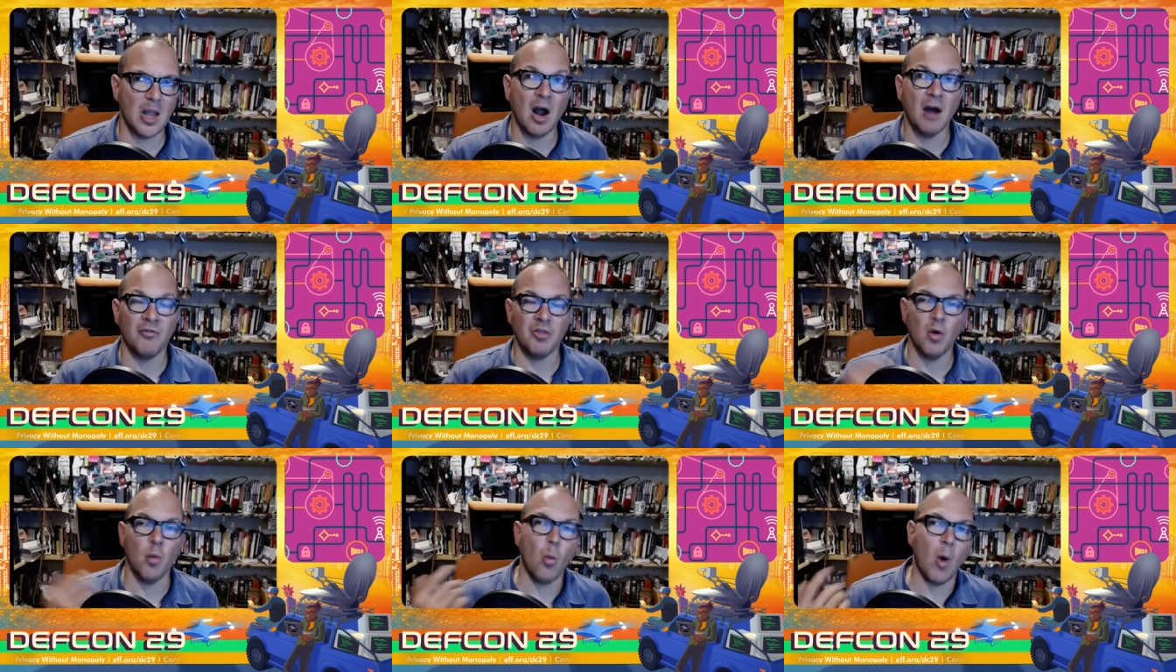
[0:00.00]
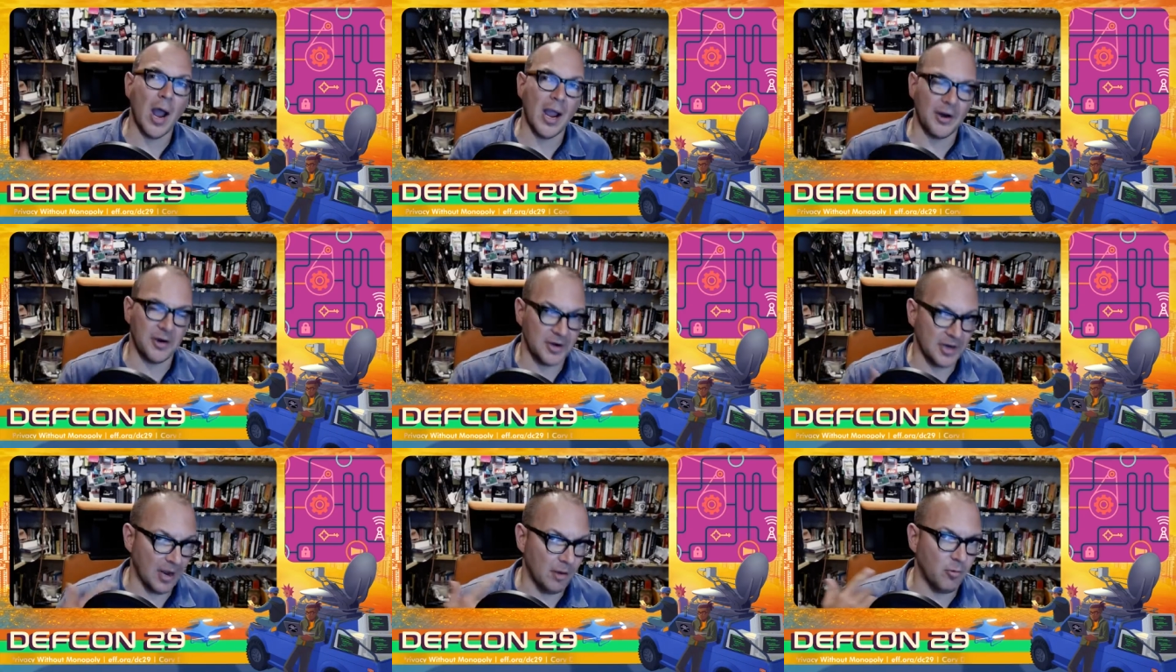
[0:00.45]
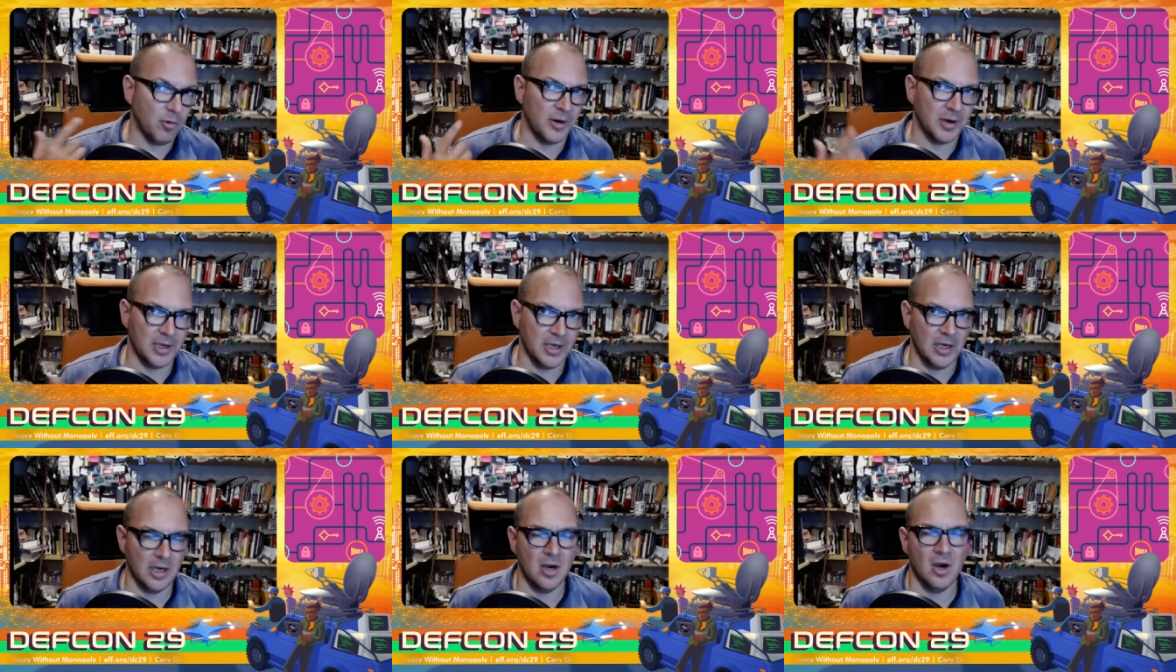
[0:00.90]
off the wired
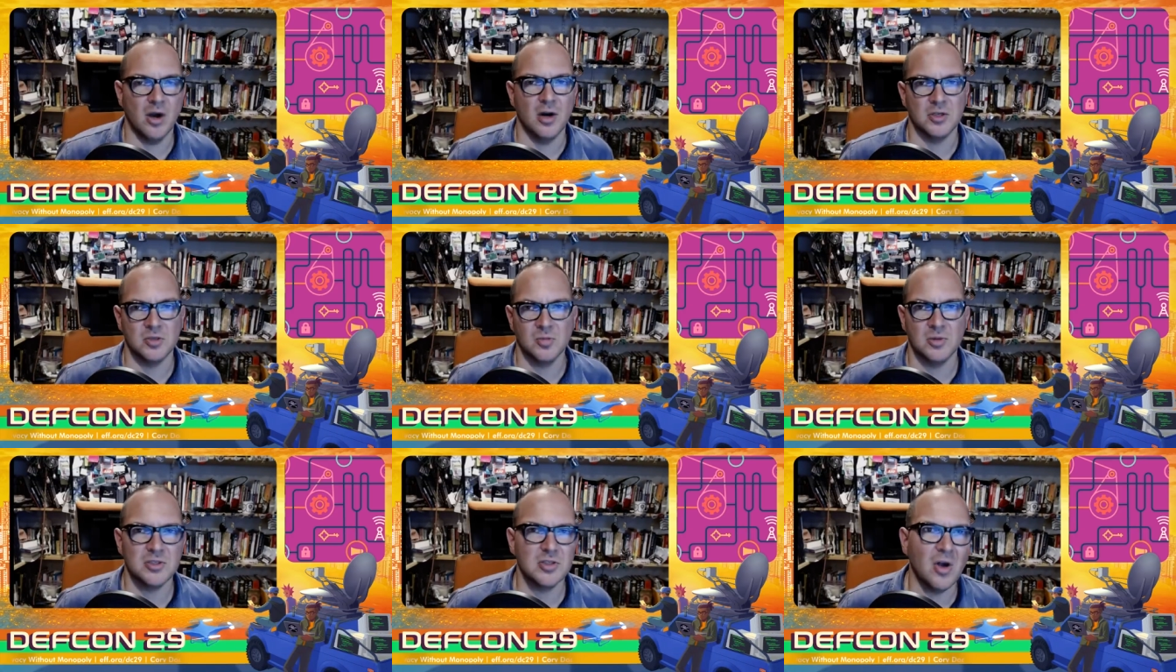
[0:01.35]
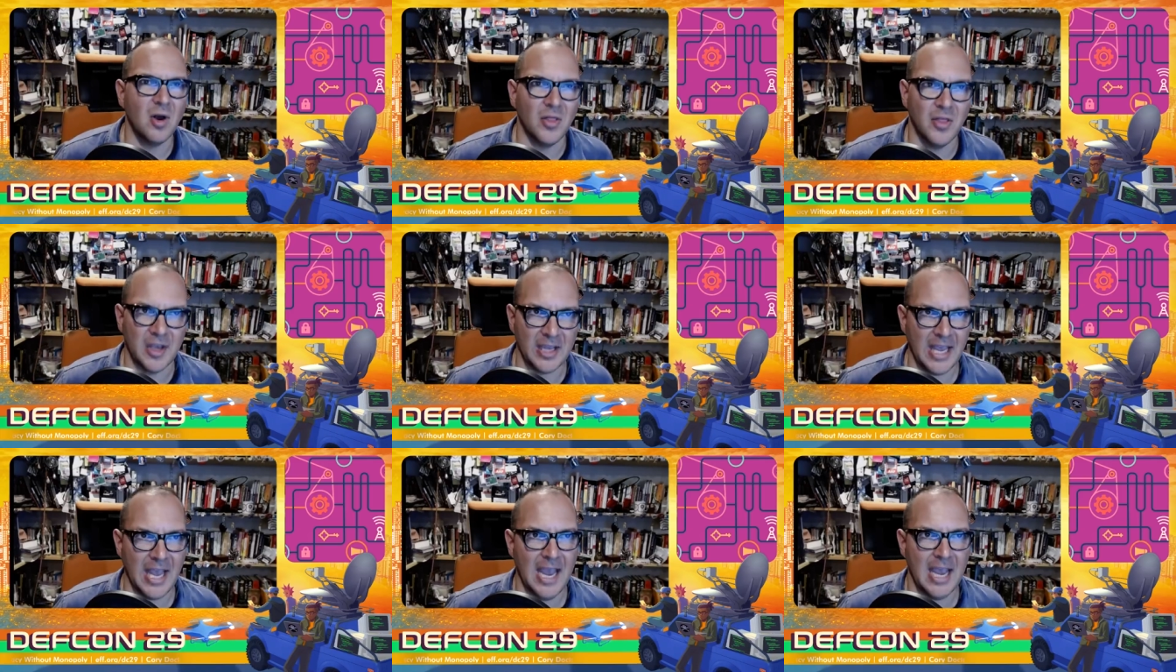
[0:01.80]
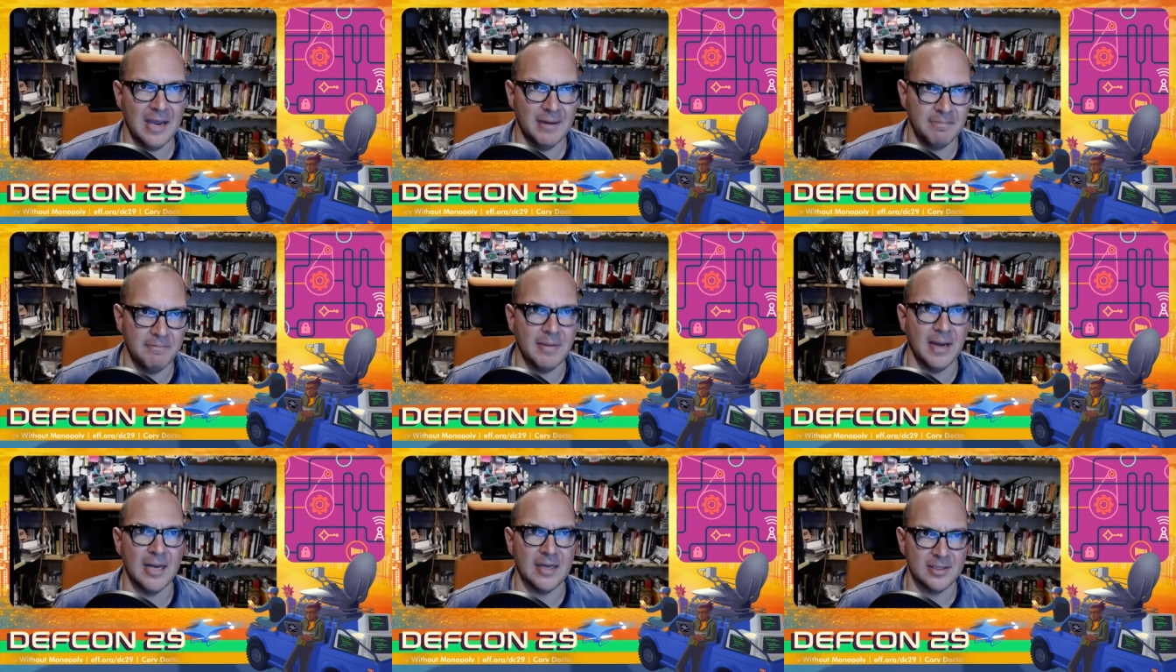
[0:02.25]
network in cars, what's called the
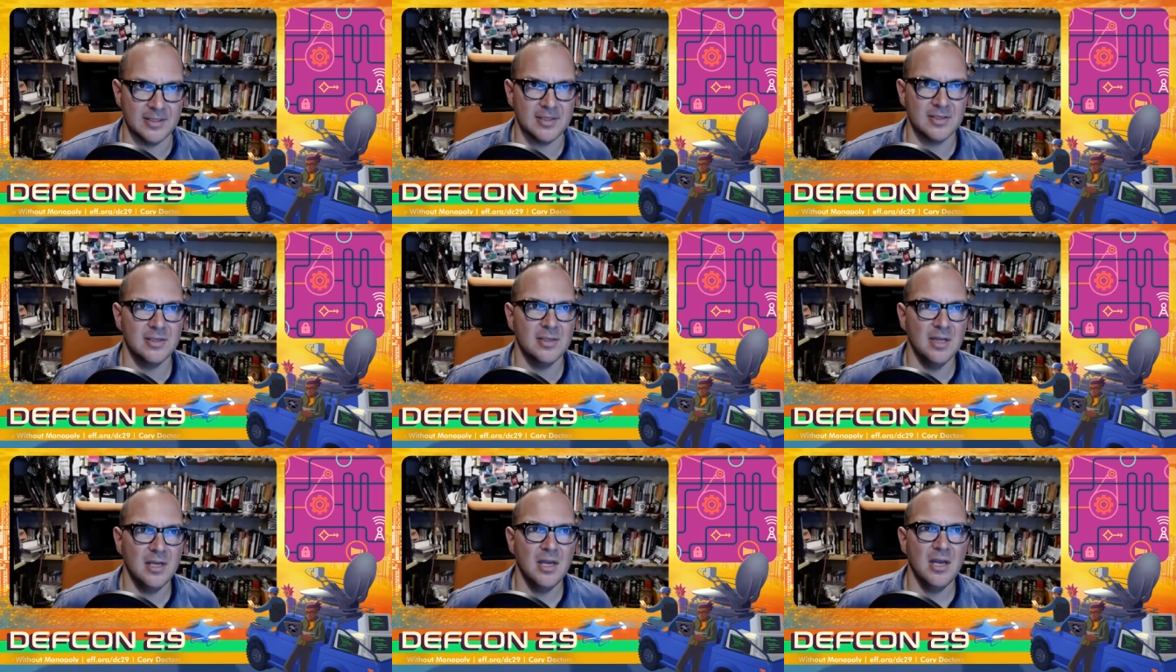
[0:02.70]
CAN bus.